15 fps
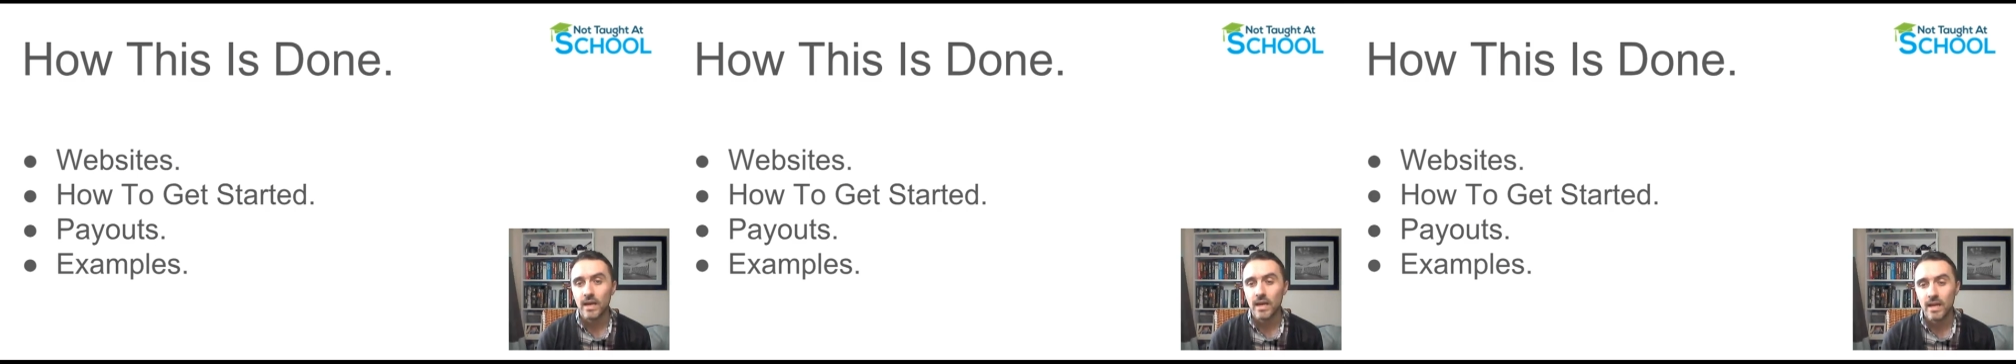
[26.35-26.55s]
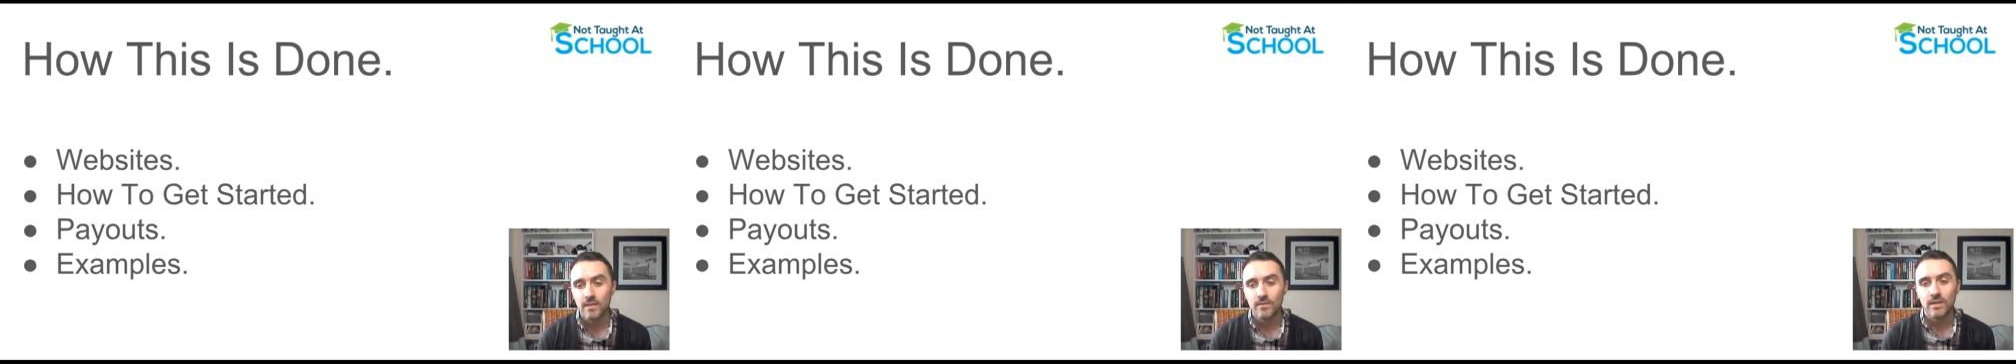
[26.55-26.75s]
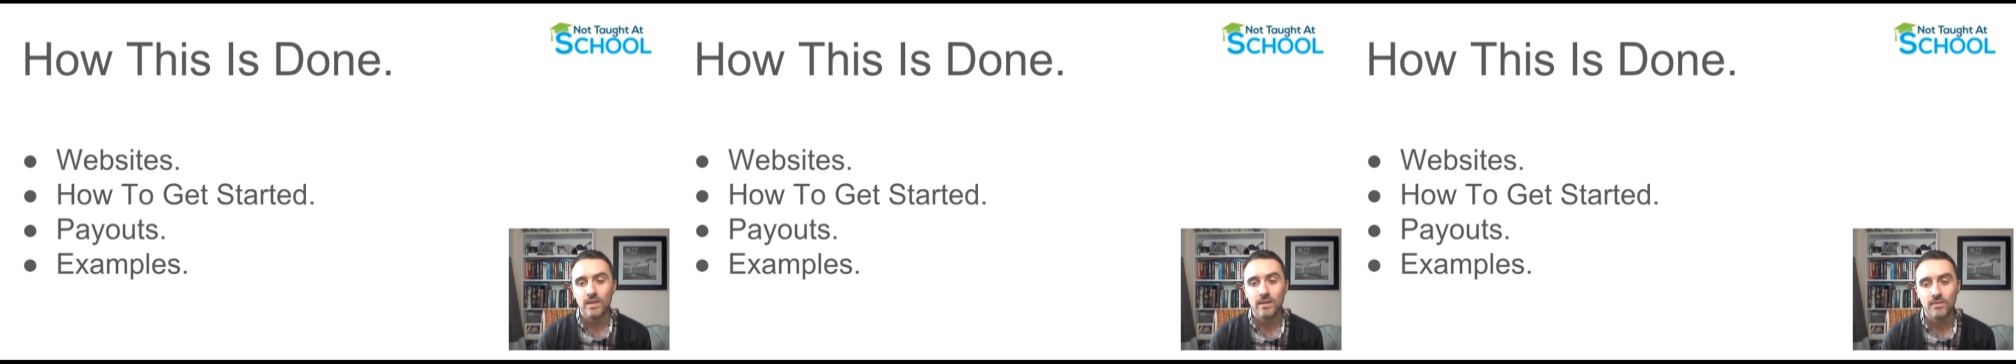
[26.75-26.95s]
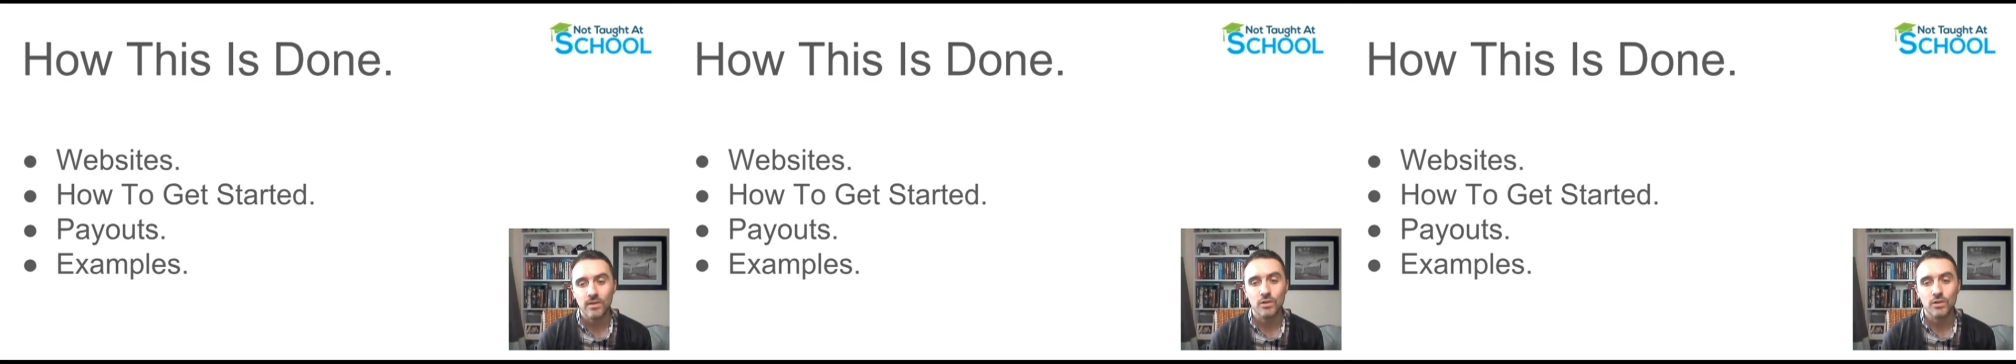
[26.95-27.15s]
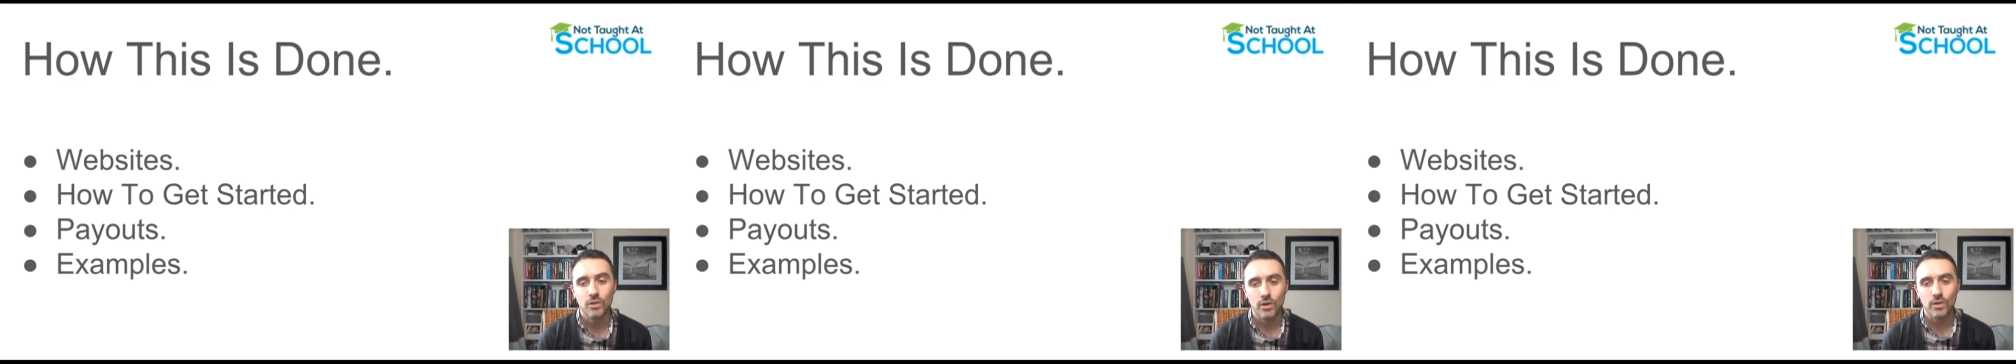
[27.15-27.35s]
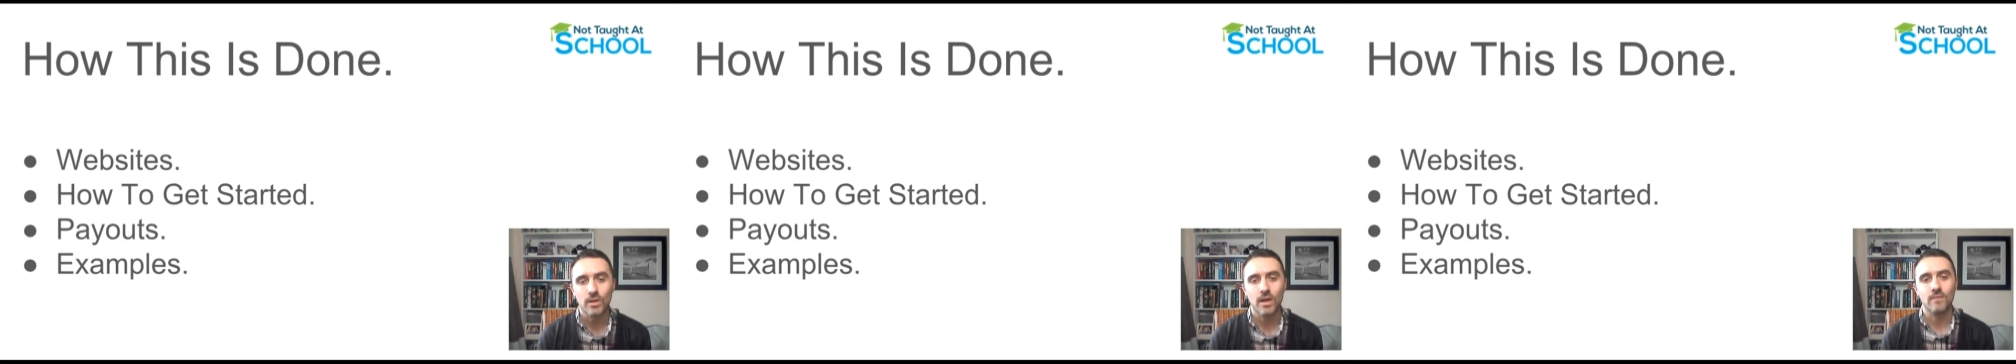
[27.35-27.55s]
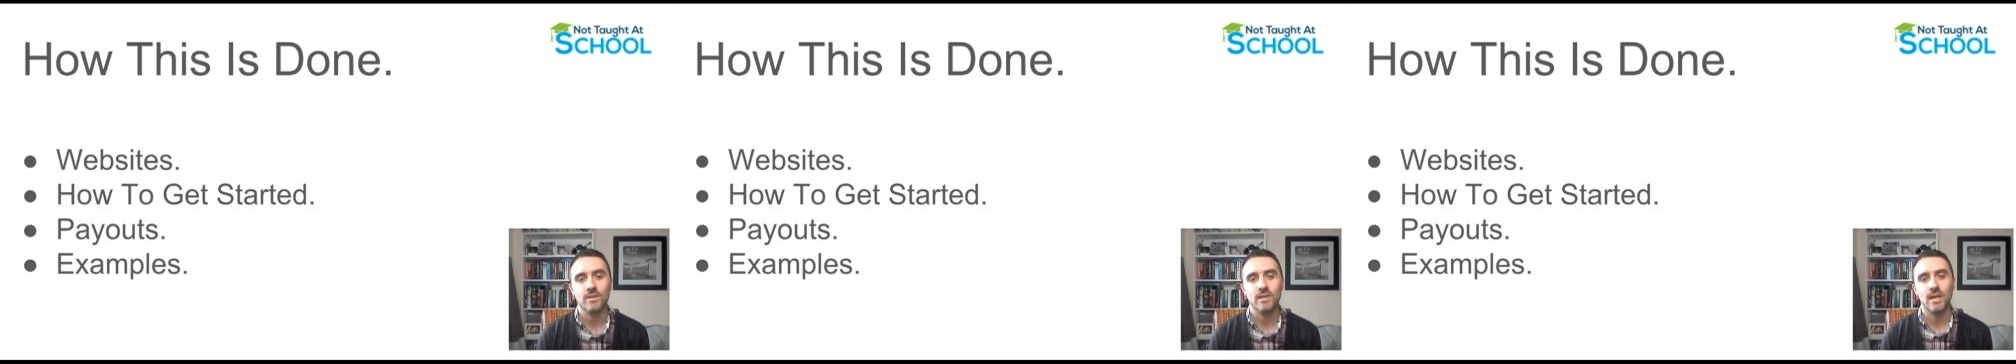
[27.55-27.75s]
even if you don't have a